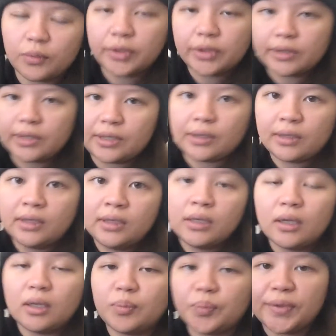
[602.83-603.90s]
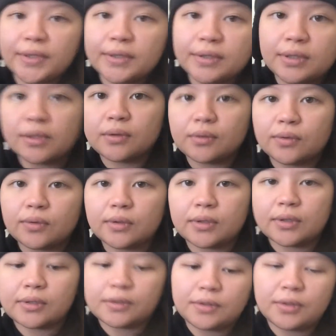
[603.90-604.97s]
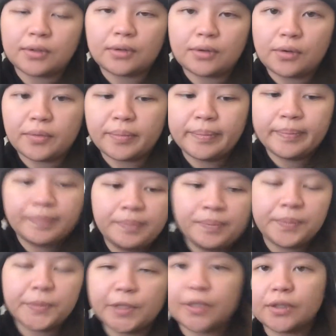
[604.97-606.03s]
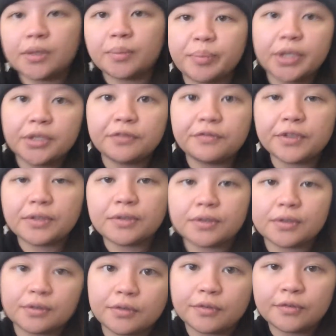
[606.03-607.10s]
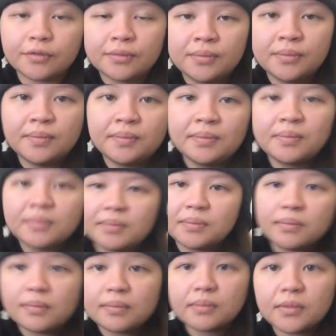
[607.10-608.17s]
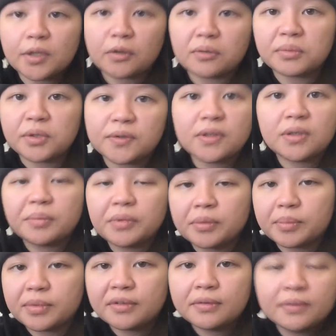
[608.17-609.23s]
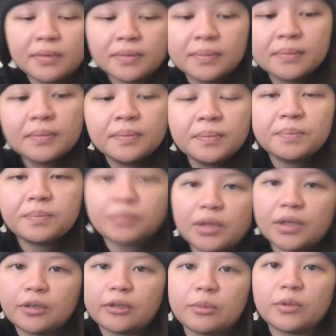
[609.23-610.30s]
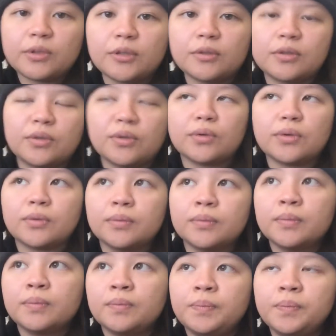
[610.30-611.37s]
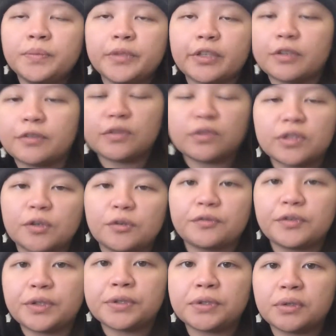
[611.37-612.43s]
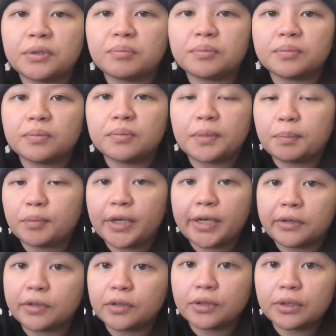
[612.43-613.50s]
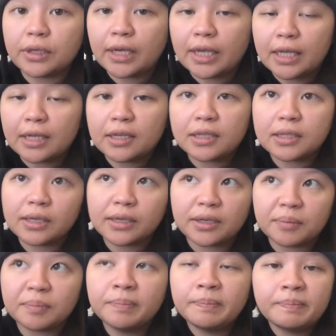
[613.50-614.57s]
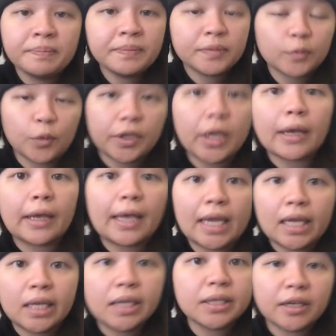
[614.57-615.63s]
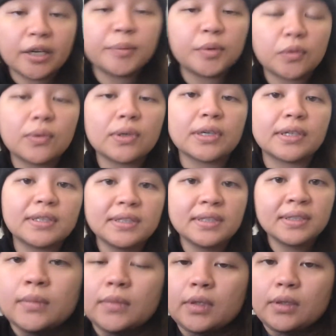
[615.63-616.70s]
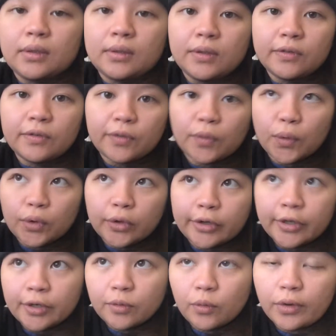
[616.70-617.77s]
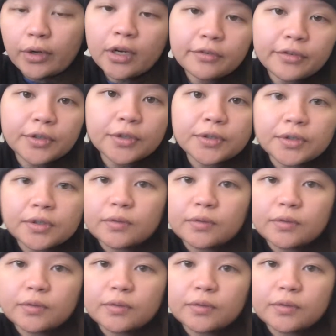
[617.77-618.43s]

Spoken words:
really a big deal because, you know, you get the benefits of, you know, using a pump. Being able to do, like, give yourself insulin practically anytime. Well, yeah, anytime you want. For whatever